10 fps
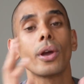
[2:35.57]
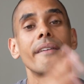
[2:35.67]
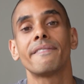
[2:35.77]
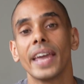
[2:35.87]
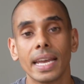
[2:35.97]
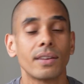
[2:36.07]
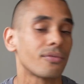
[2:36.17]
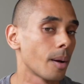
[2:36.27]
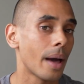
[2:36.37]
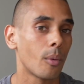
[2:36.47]
a feed
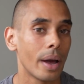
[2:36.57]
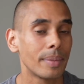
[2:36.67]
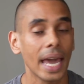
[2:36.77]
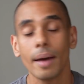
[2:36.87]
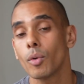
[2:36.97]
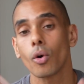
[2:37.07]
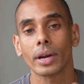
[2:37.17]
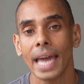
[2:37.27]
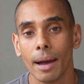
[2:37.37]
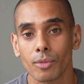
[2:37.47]
from our webcam or a
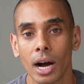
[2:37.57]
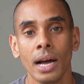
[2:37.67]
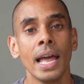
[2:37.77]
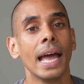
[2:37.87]
camera